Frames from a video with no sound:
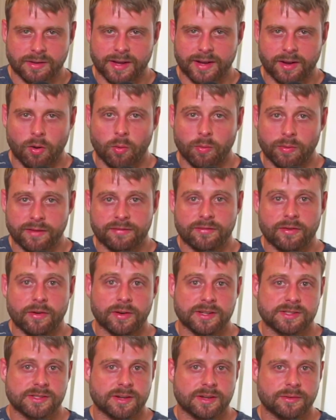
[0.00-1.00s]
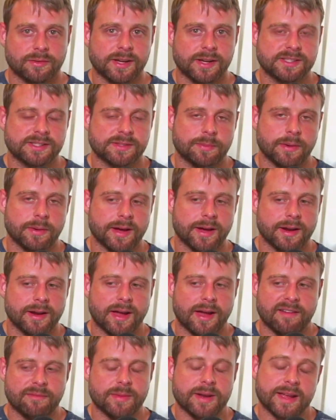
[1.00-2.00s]
like only focused on Rust, but
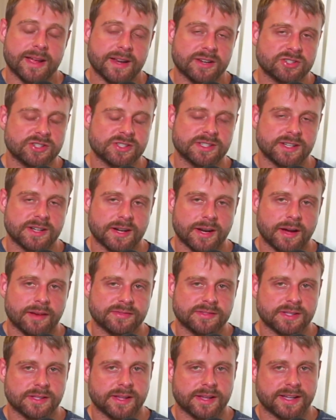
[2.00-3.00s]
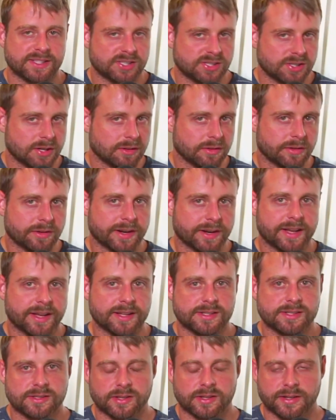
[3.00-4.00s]
I've been interested enough to like start learning
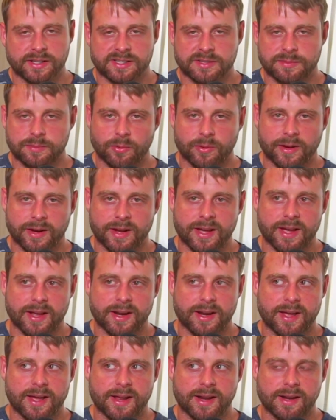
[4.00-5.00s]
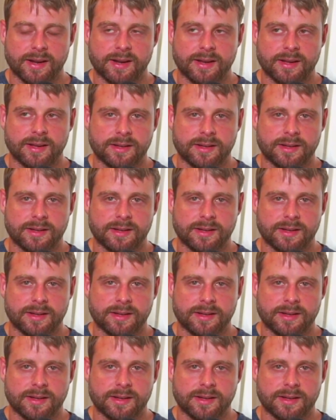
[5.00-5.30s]
it, start exploring it. And